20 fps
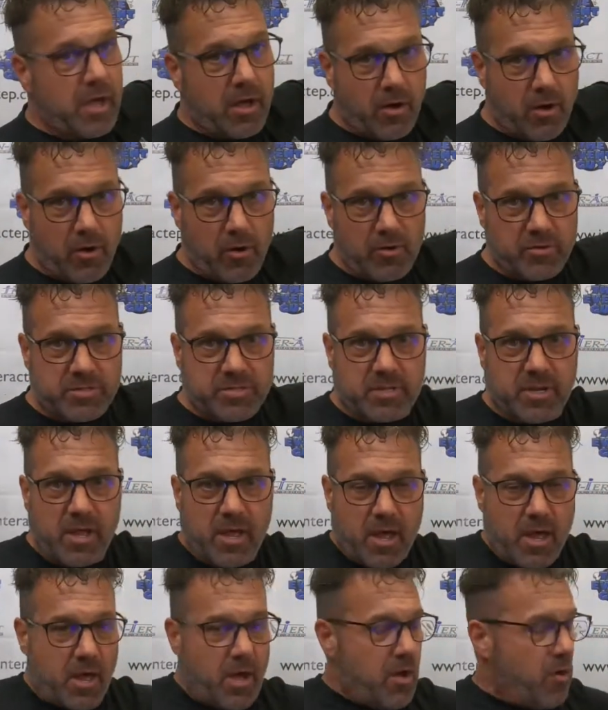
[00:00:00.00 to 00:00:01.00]
host,
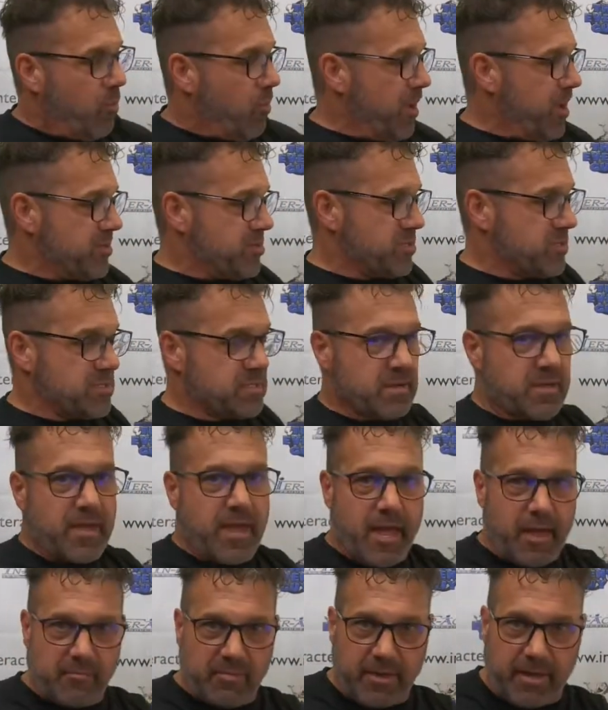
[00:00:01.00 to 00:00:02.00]
which is a
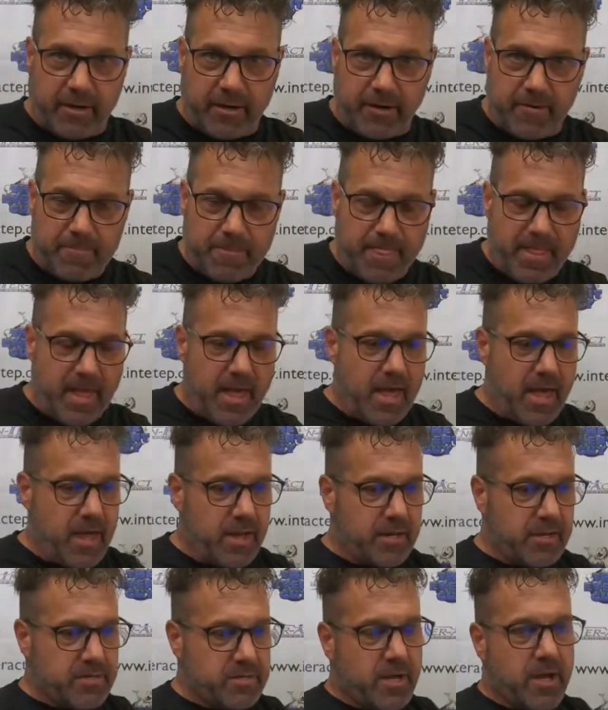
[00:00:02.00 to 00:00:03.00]
game leader, and
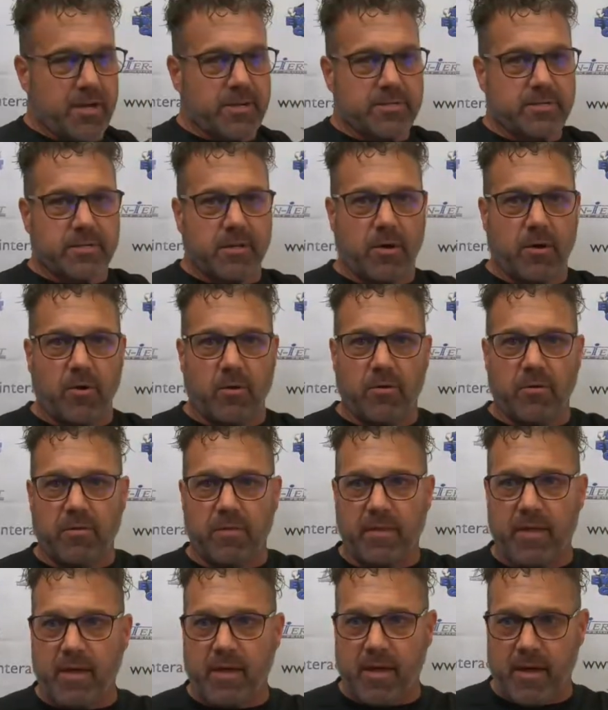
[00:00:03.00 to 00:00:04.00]
he's also
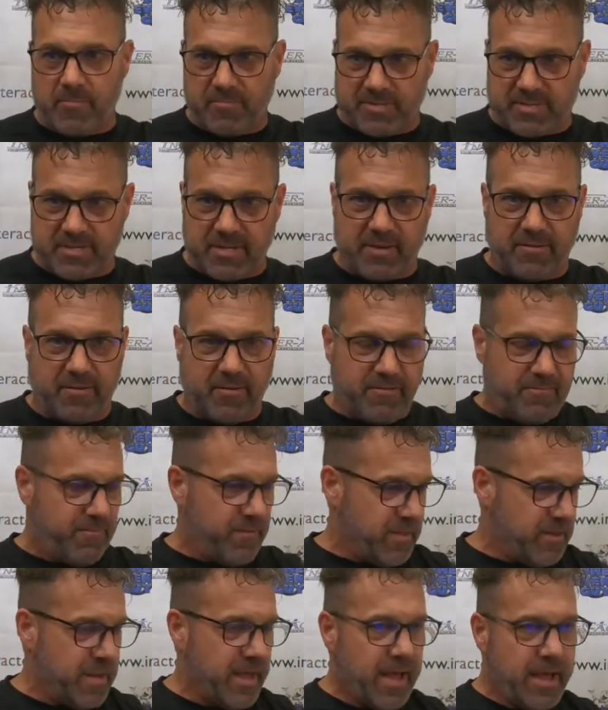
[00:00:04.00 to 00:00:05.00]
the MC for
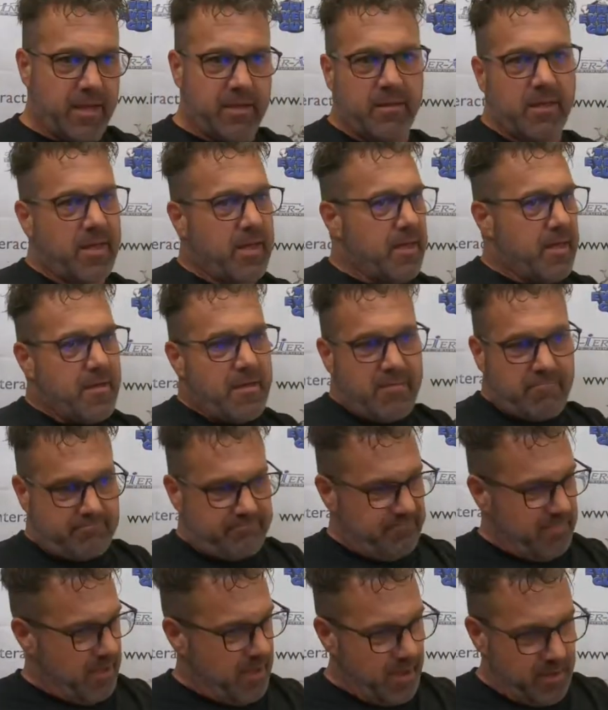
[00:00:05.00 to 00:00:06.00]
the day.
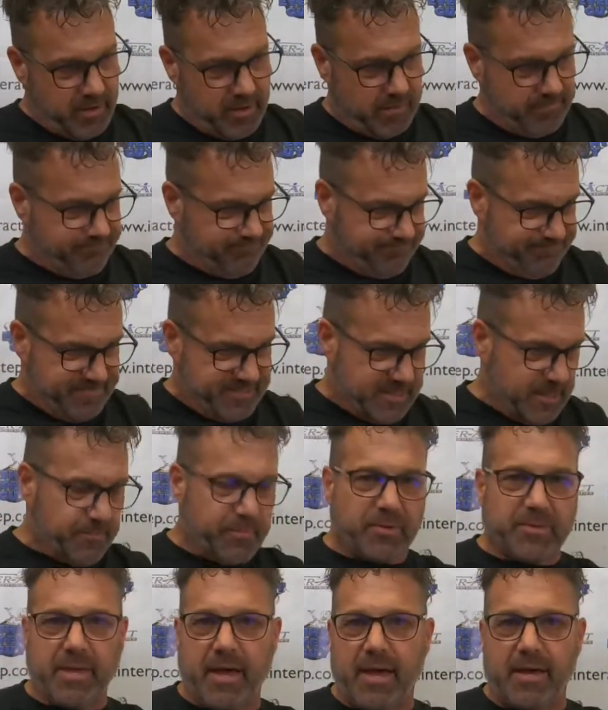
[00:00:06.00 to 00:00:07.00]
On a
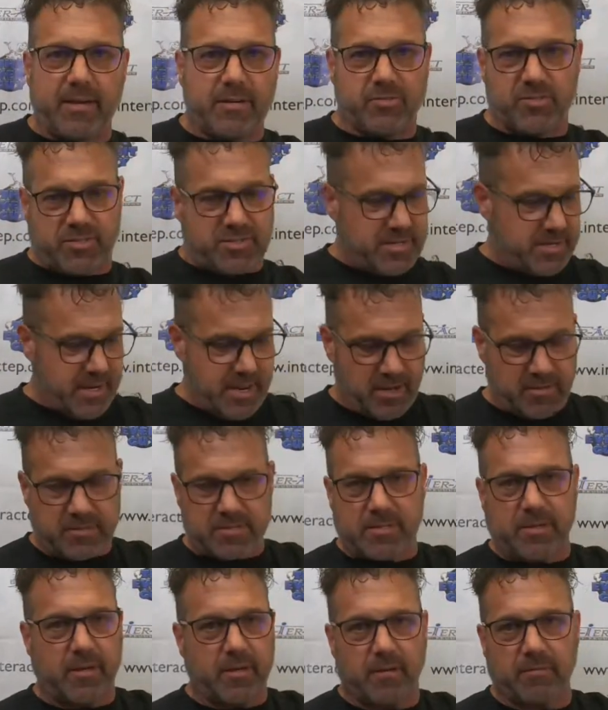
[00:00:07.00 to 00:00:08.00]
simple day, he's just
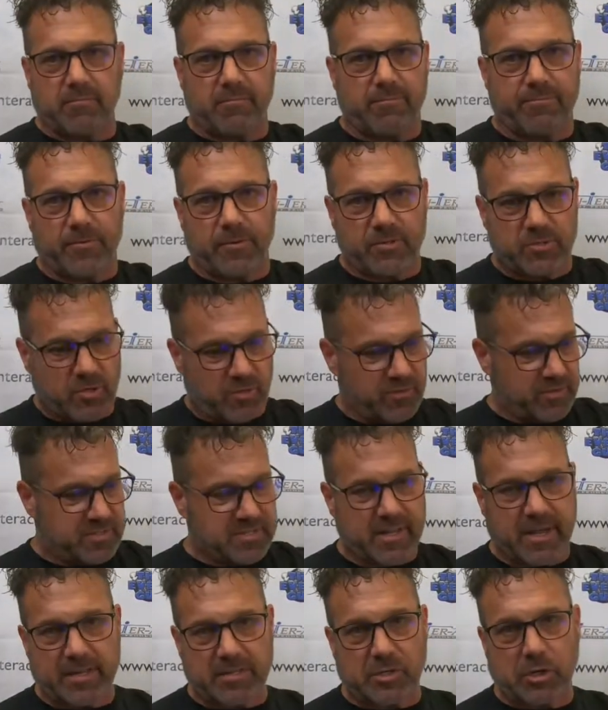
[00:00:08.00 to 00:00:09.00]
announcing food service
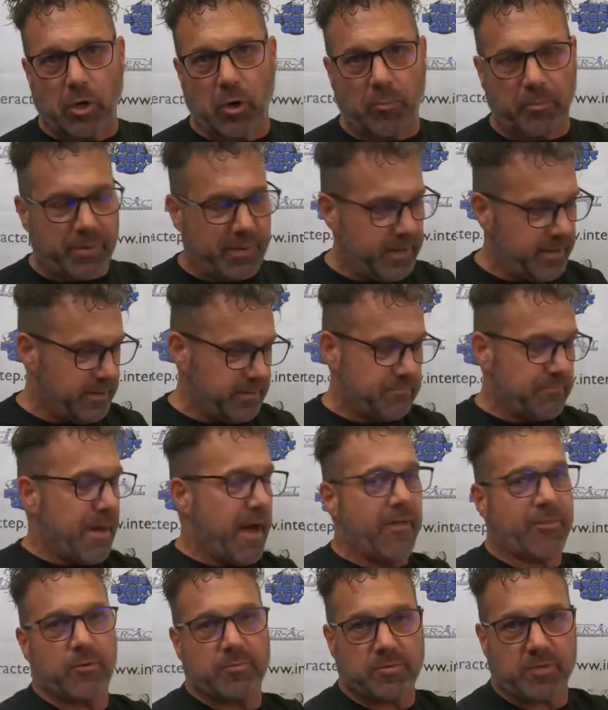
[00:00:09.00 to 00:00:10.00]
lines are open and
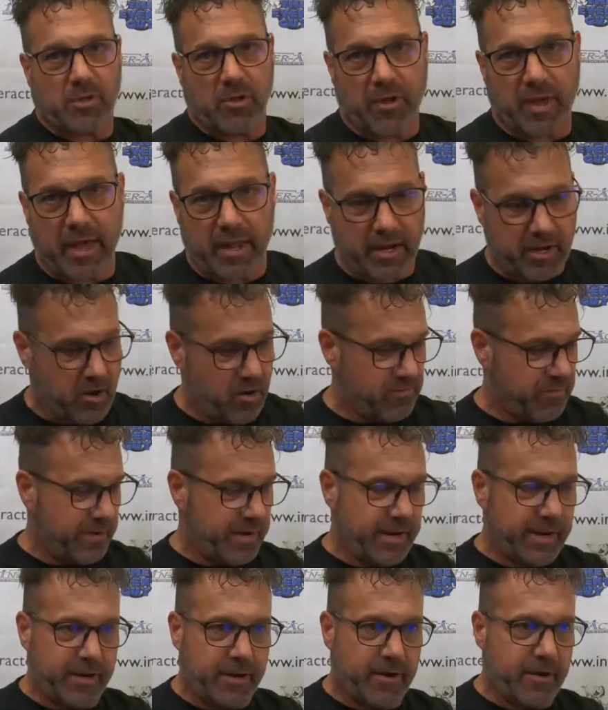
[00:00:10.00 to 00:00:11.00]
bathrooms are located over
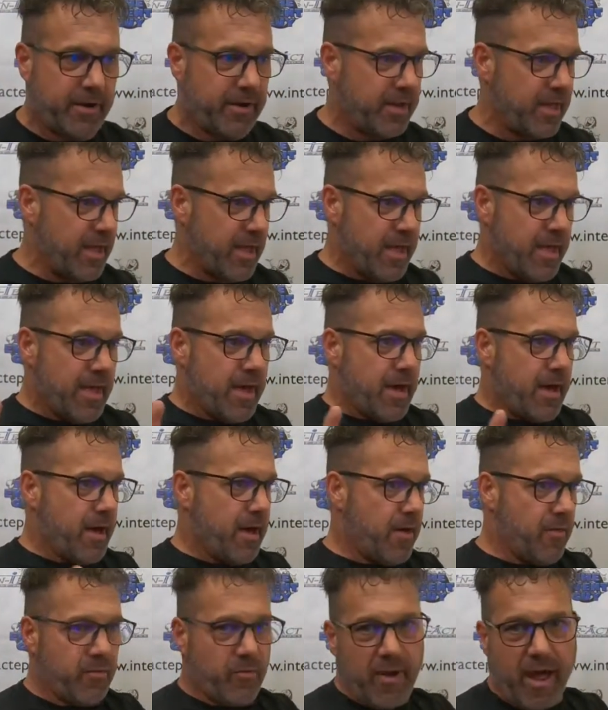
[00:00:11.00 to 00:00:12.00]
here,
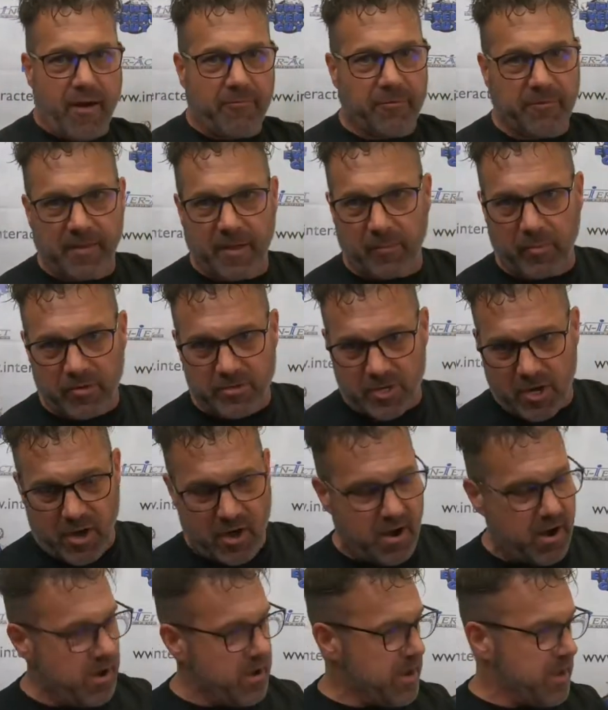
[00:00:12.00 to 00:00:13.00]
and the raffle numbers
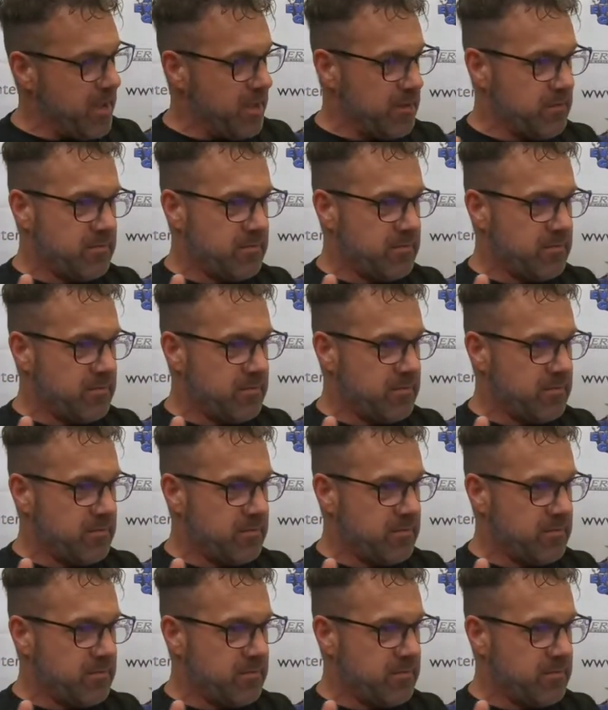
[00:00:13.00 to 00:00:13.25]
are, and